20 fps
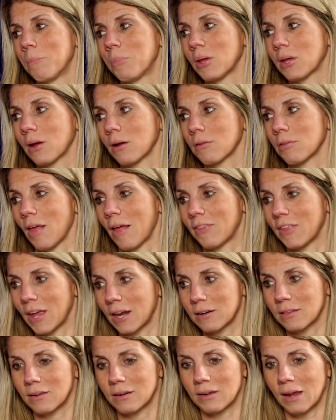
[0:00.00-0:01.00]
Because at
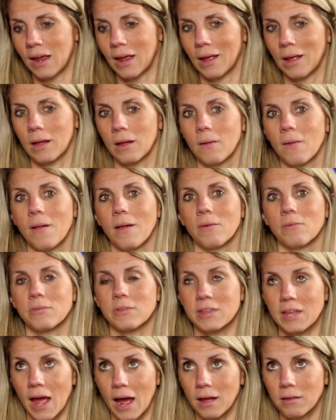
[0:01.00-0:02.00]
the end of the day,
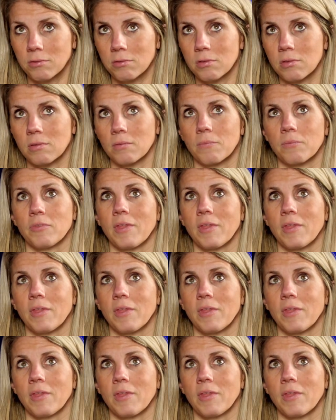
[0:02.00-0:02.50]
yes,